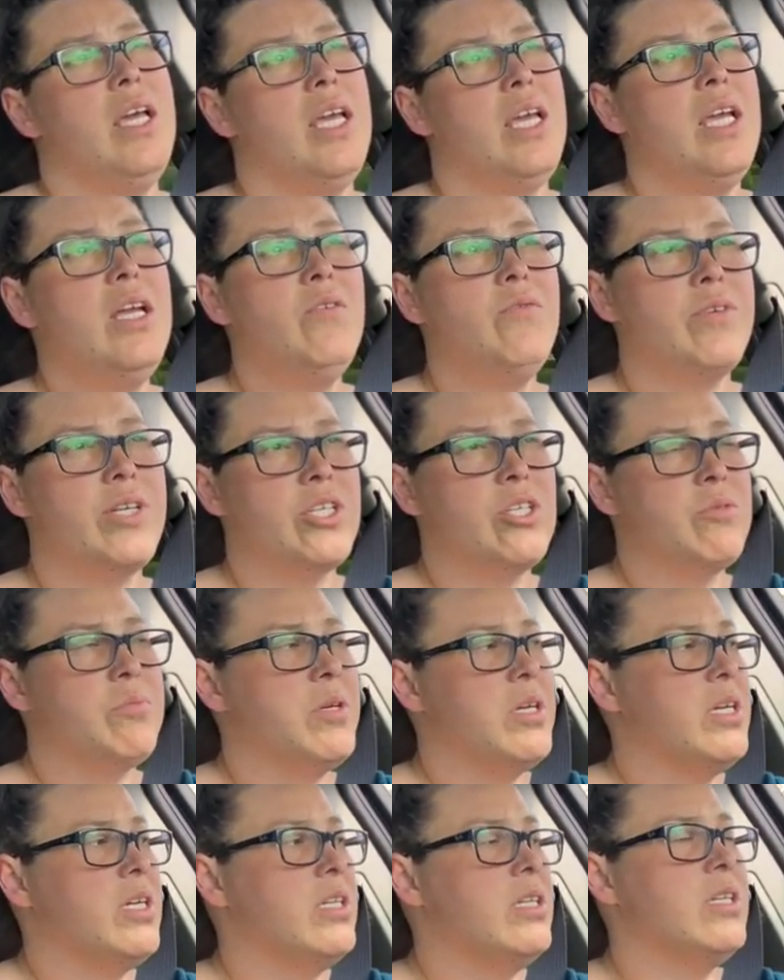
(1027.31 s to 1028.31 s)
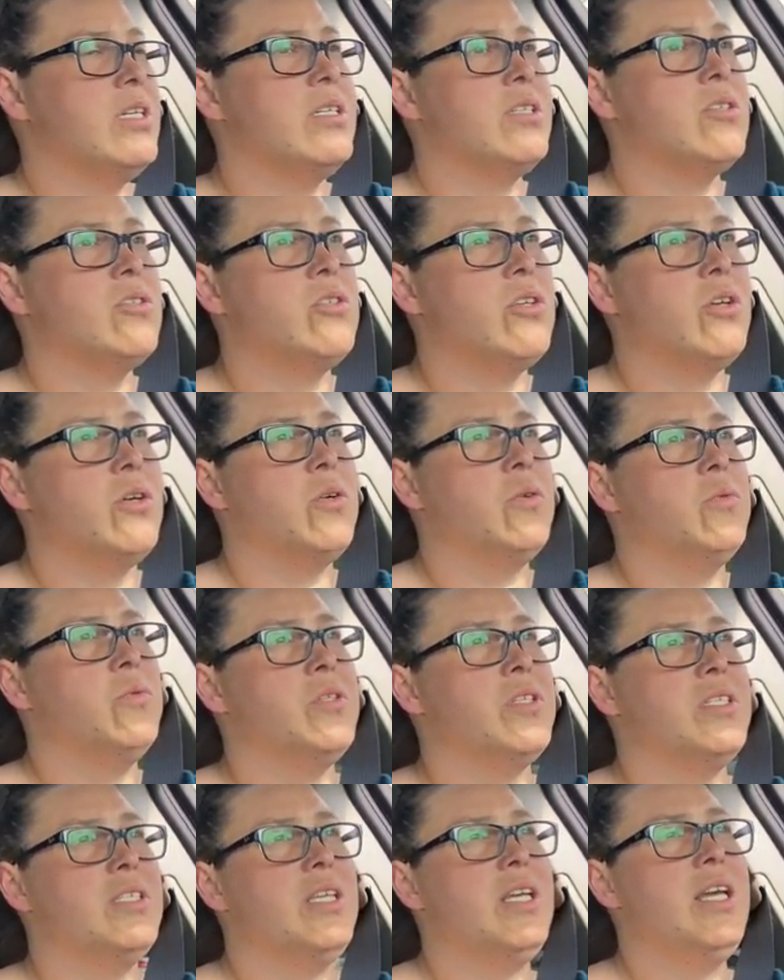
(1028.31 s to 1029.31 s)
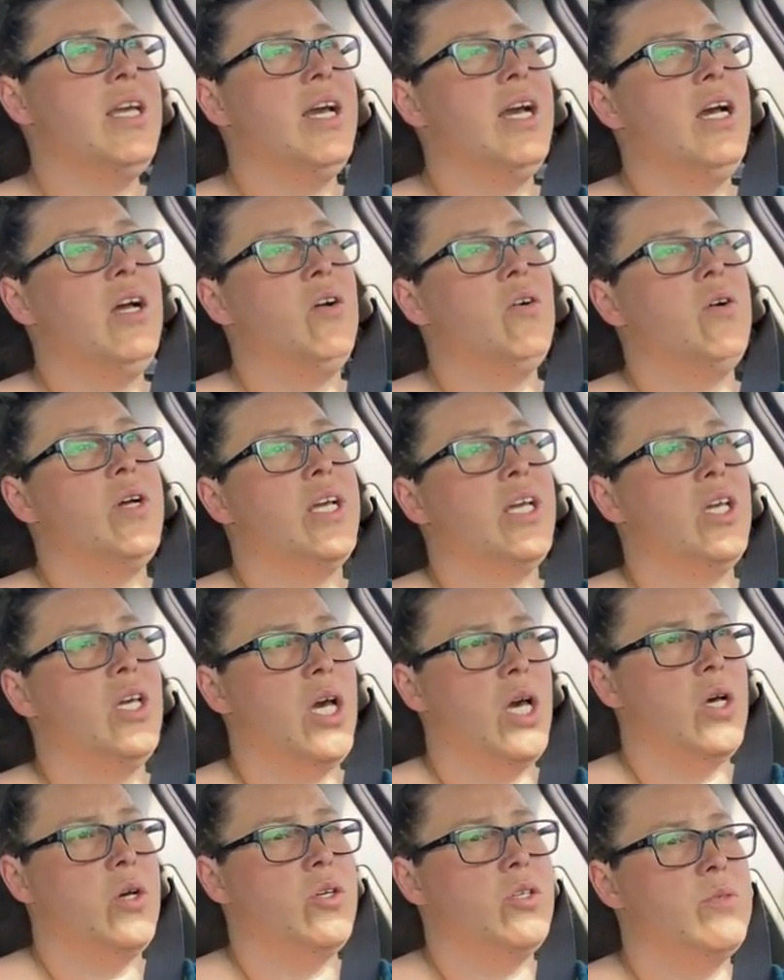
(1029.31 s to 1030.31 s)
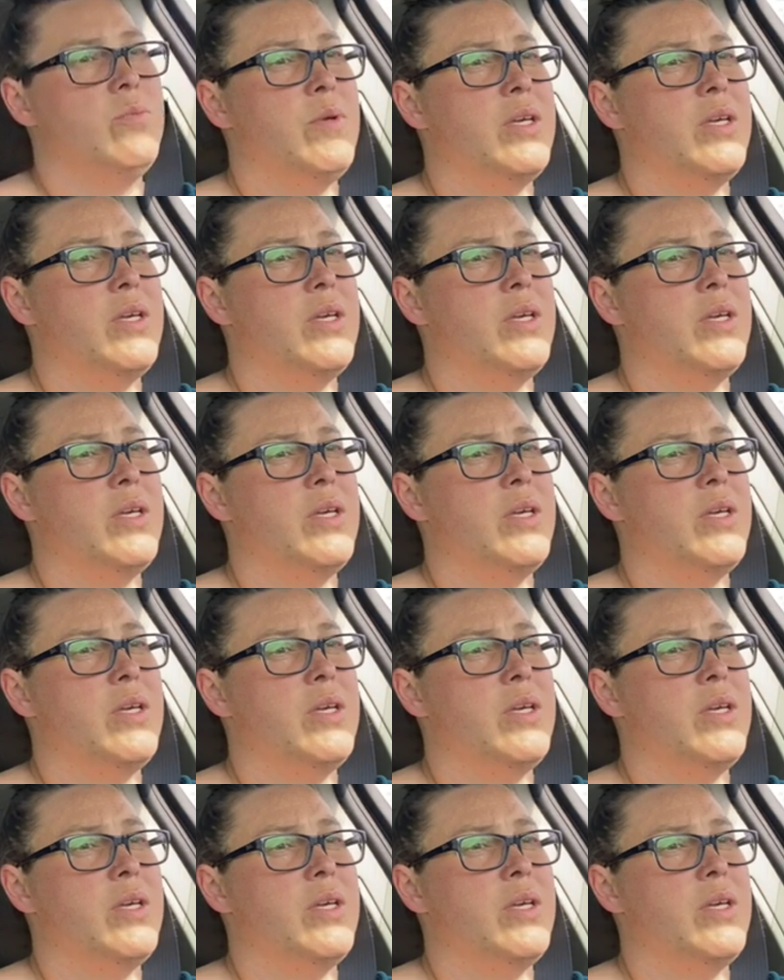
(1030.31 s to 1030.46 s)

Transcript: in Richmond, so we'll see how it goes,